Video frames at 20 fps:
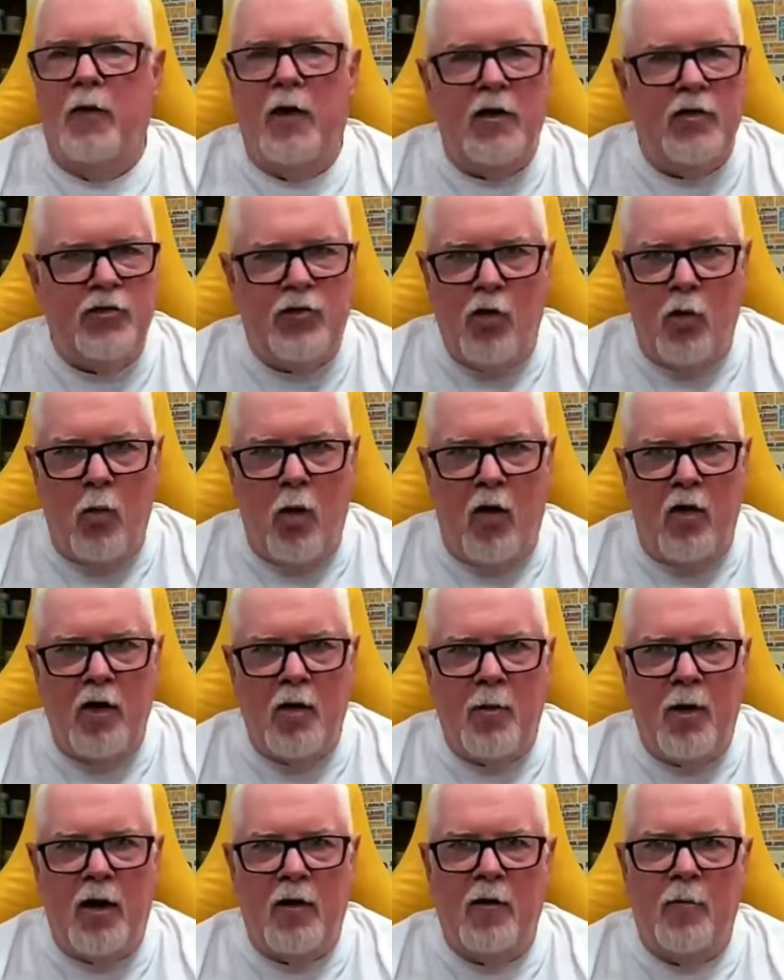They're still
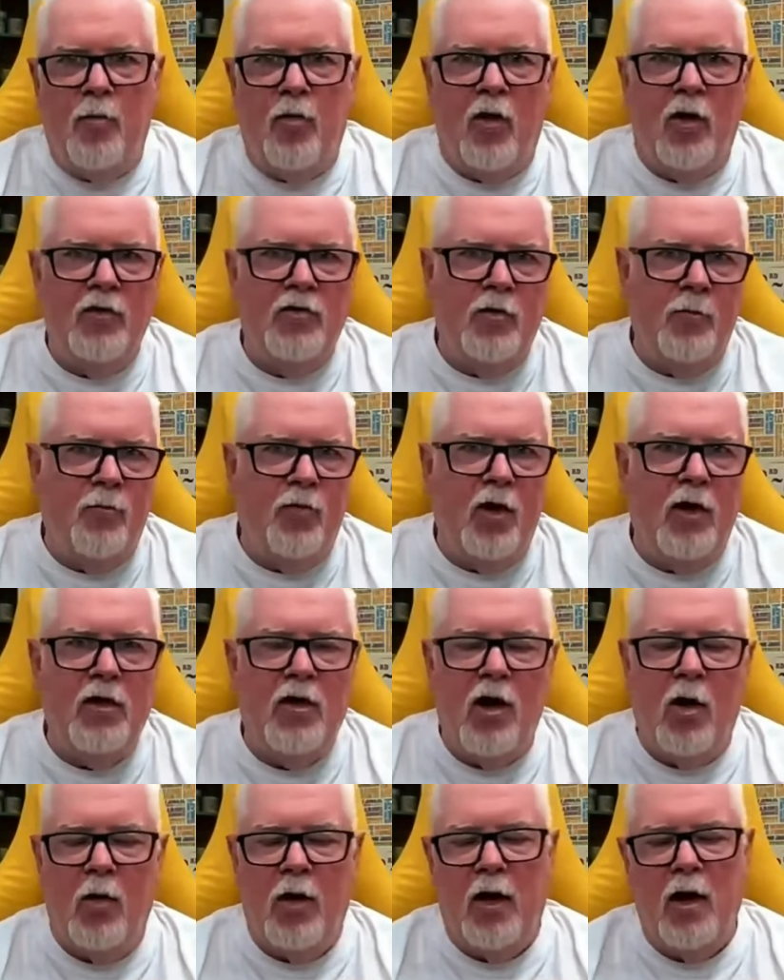worried about the price of bread
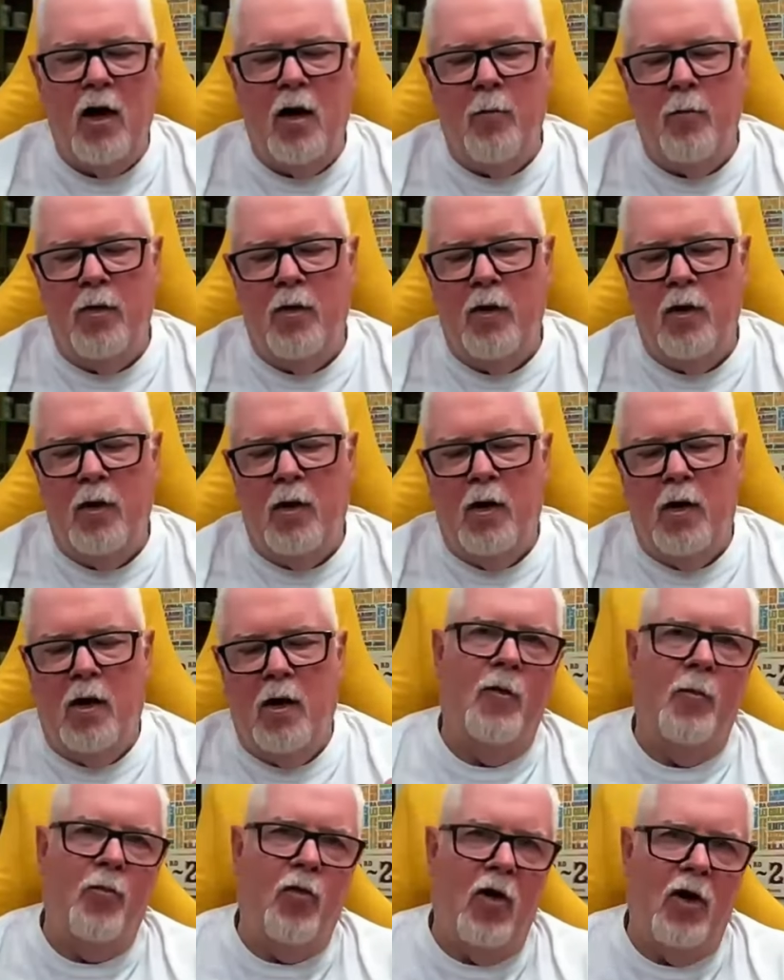going up,
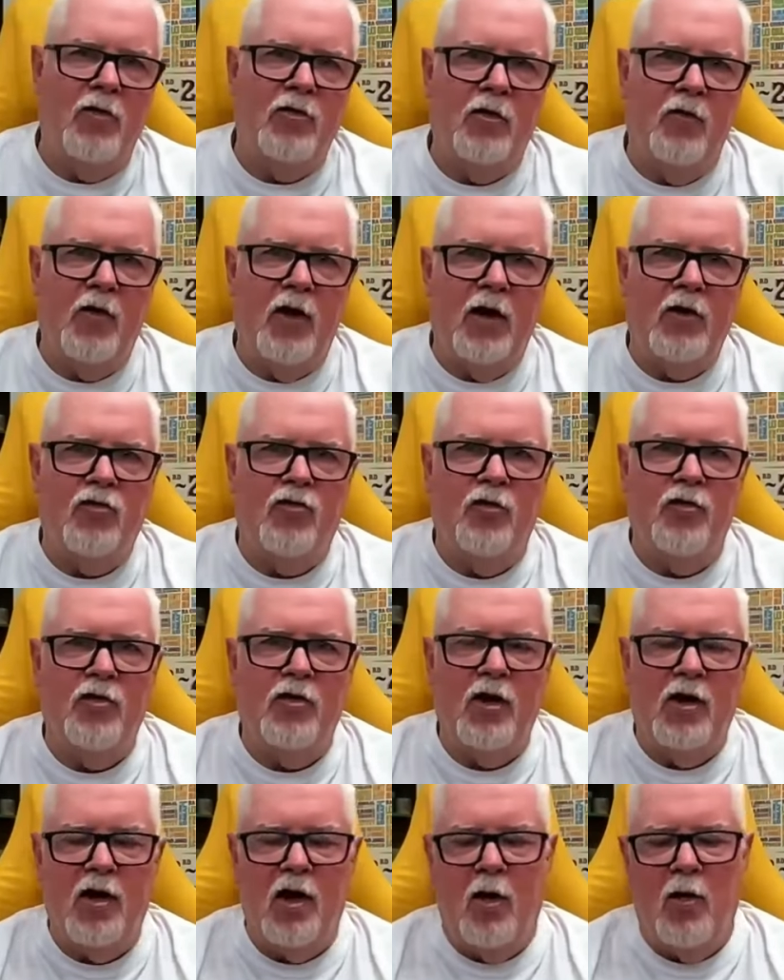the price of
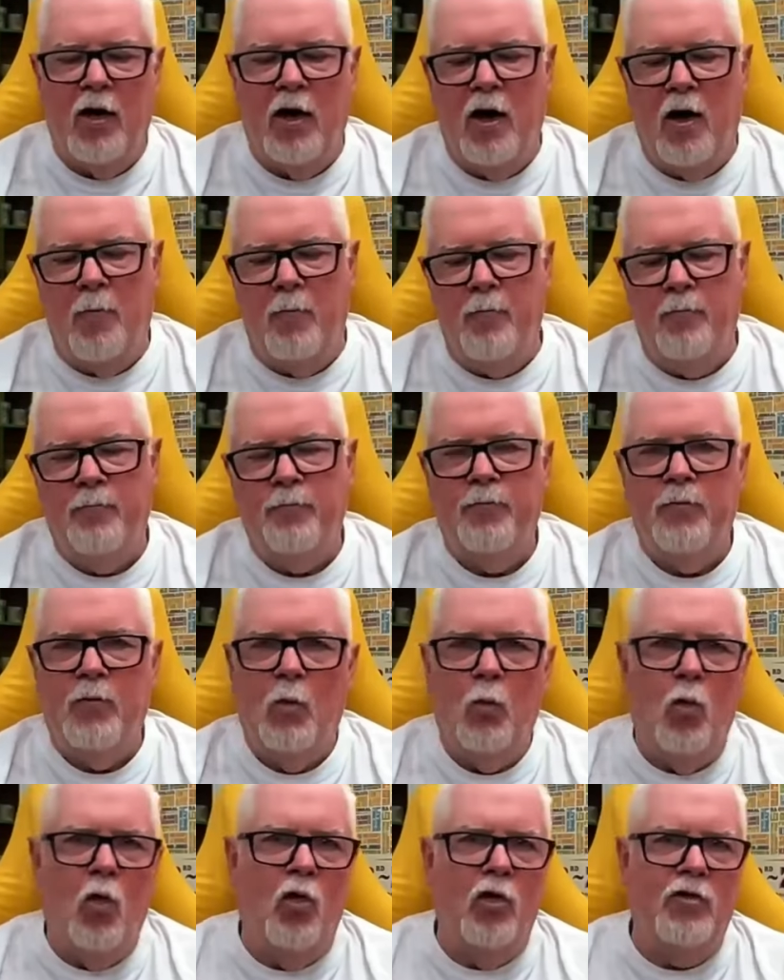electricity going up,
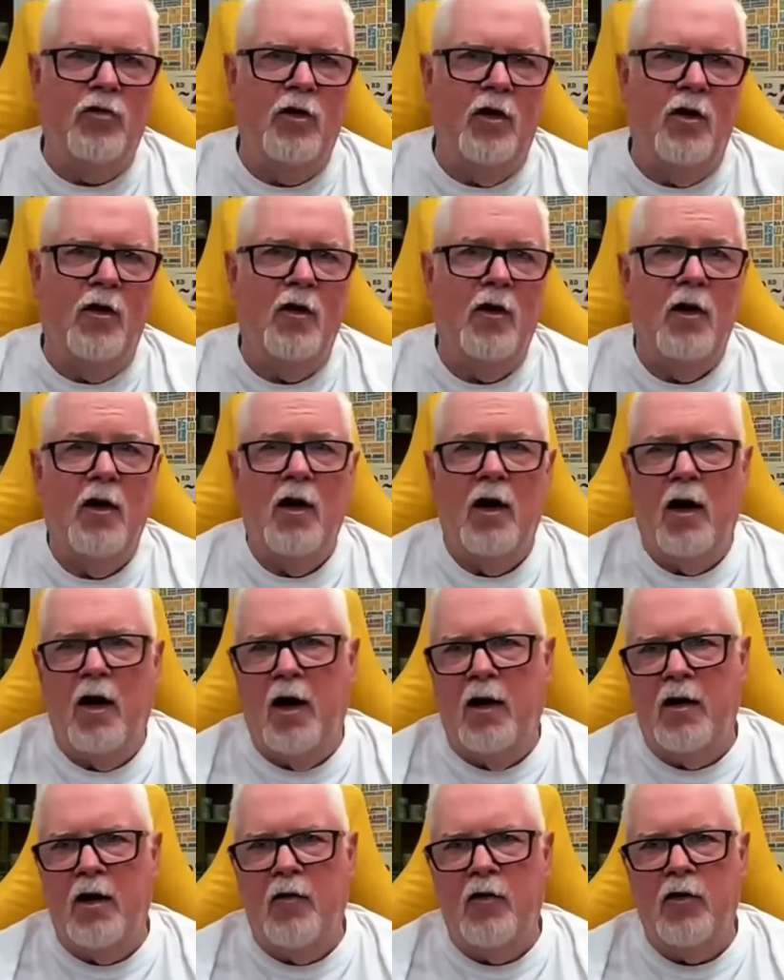water
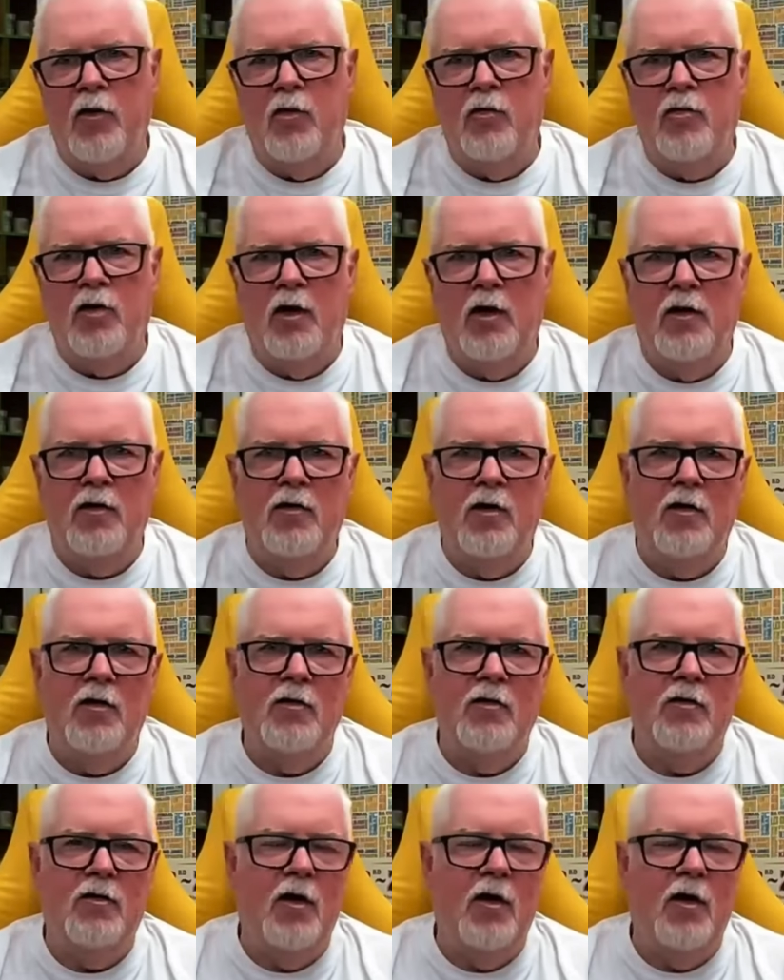and other utilities.